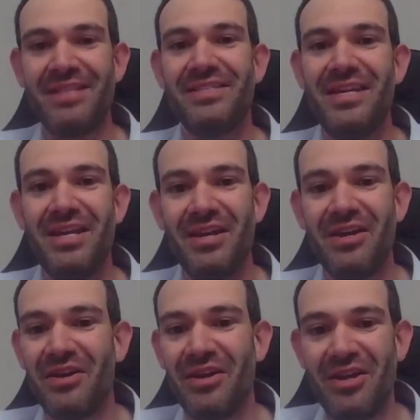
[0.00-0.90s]

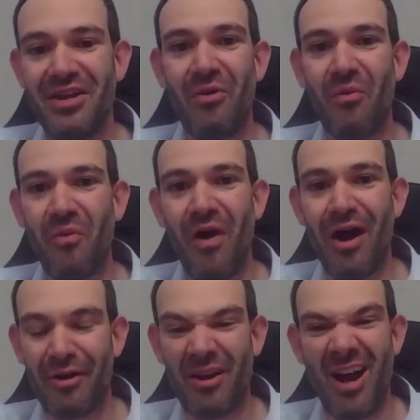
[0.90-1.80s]
anti,
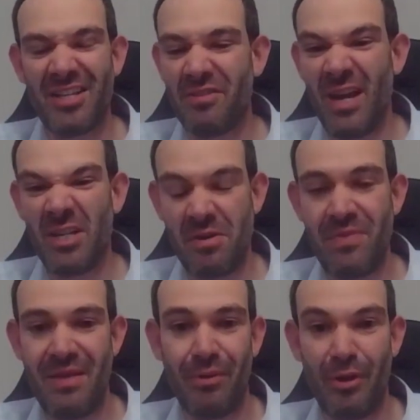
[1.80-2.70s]
water
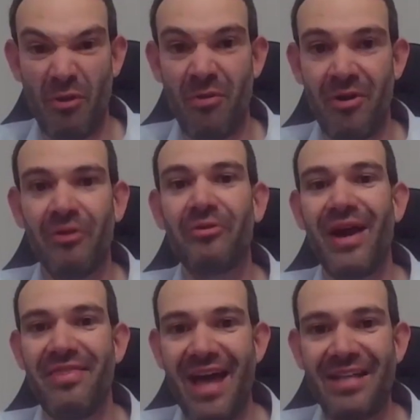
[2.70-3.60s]
conservation people in the world,
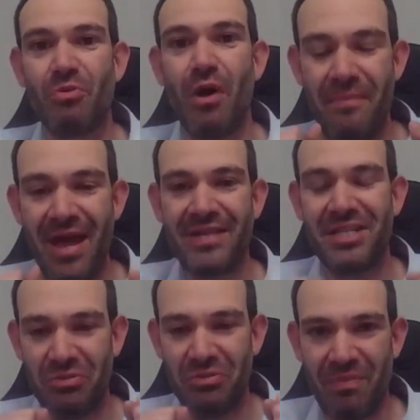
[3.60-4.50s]
right? That's what
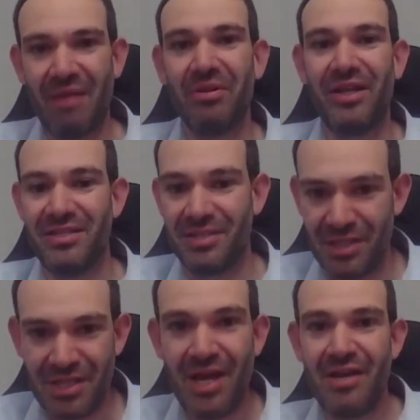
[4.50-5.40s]
makes us
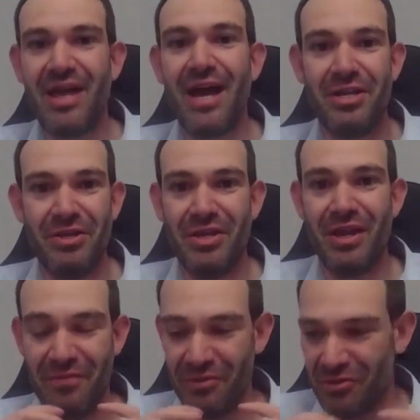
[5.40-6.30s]
Republicans is that
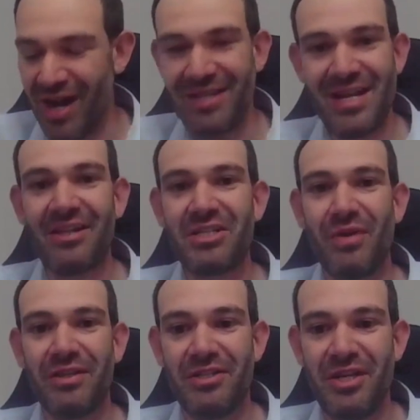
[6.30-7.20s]
if you try to tell
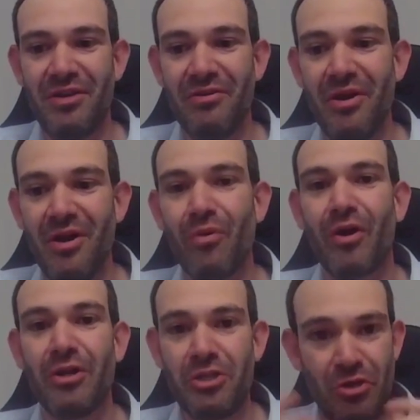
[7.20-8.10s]
us what to do,
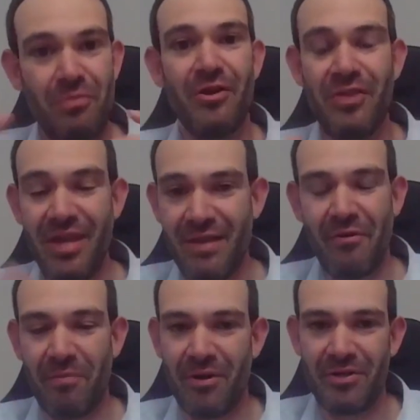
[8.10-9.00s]
we're going to assume you're the
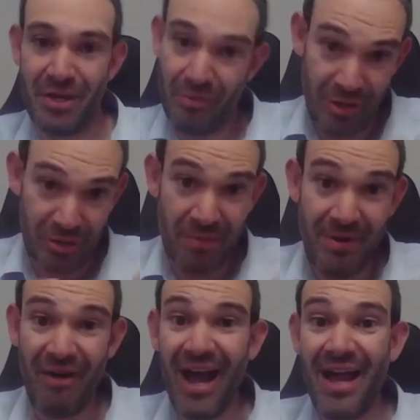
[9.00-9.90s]
evil person and we'll
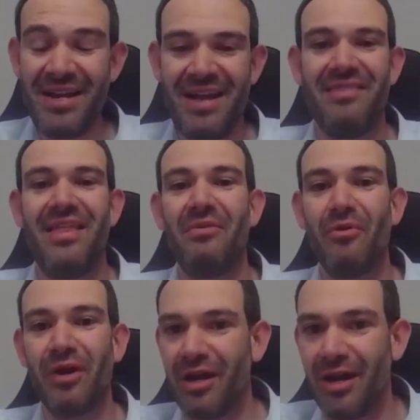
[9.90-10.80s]
usually be right.
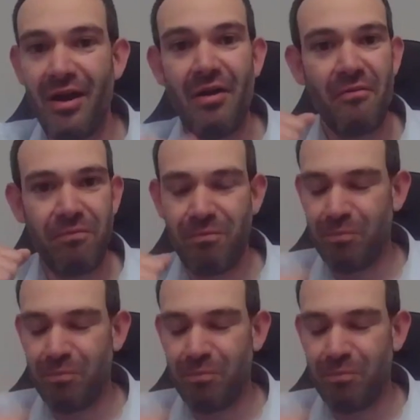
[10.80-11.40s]
And then we're going to